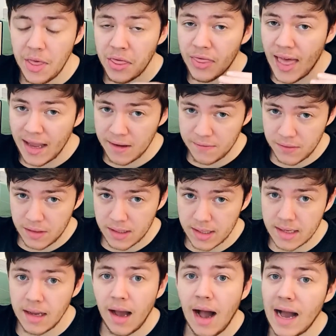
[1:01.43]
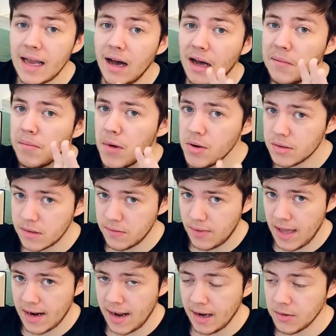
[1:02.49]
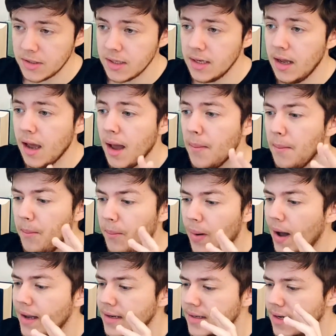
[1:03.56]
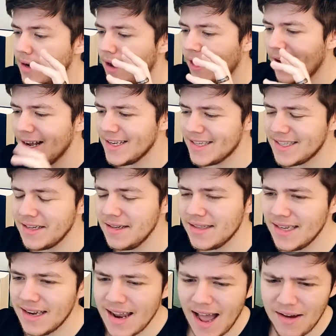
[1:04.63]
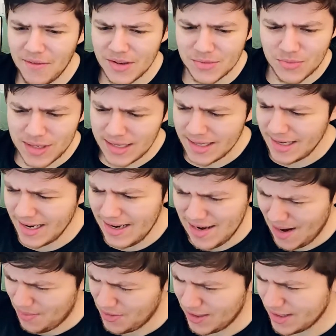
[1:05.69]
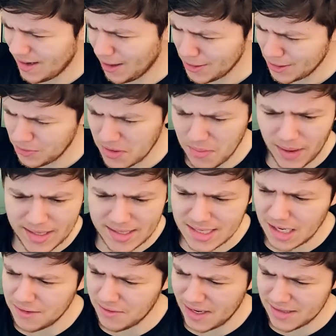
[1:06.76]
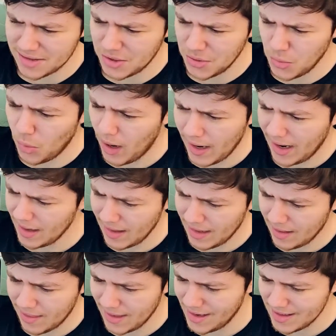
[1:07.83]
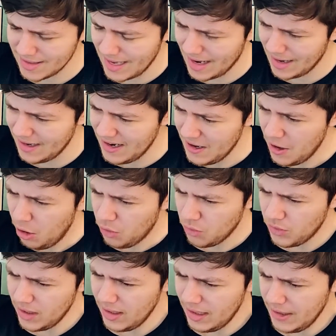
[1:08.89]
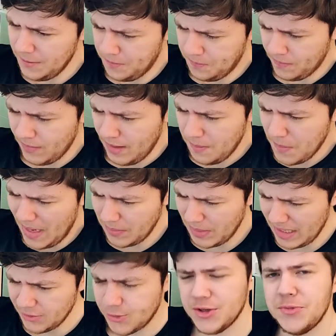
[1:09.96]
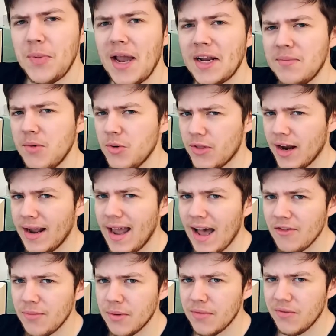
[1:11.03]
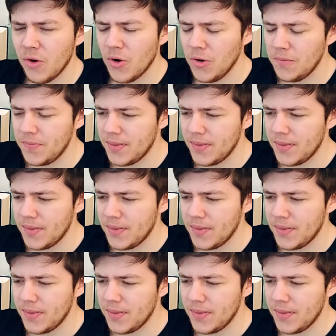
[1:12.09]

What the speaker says: Thankfully, I cut most of that out. But I still did have this really in-depth discussion with myself as to why I like things, and it really made me introspect more than I have before.